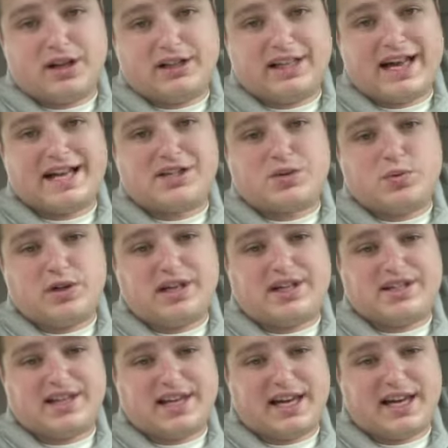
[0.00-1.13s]
last
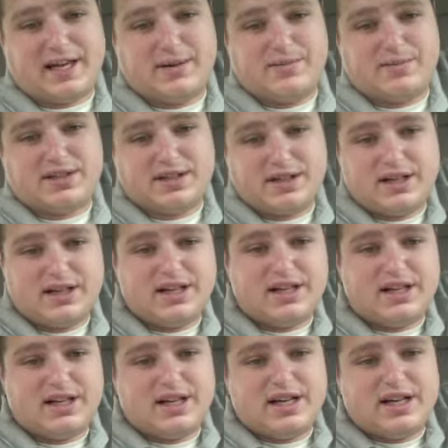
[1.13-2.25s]
week's games.
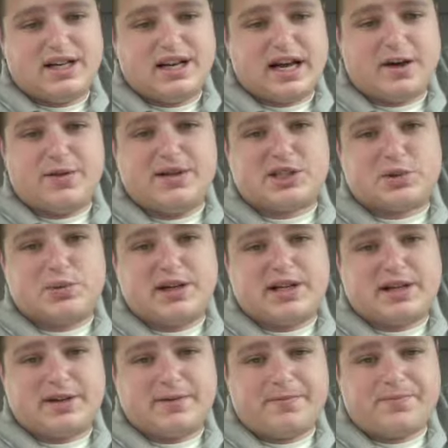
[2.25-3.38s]
Now this week,